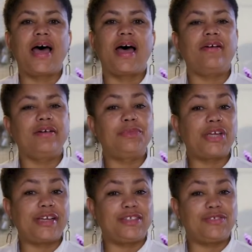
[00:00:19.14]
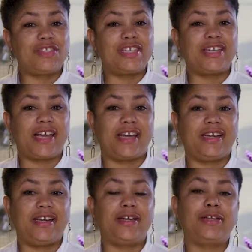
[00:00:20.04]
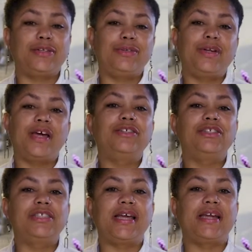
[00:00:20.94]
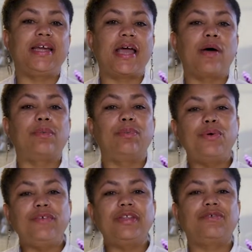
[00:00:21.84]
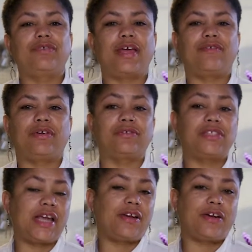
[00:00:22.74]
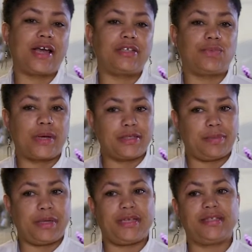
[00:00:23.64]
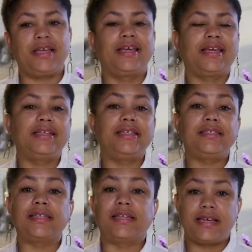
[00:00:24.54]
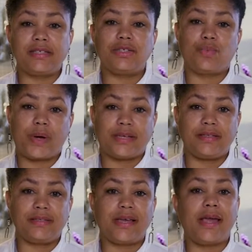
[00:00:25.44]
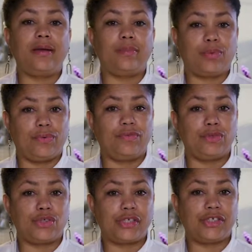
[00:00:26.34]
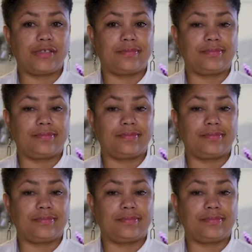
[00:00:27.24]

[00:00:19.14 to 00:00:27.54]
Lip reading: Our objectives today include understanding how improving the flavor of standardized recipes can lead to less waste and improved nutrition.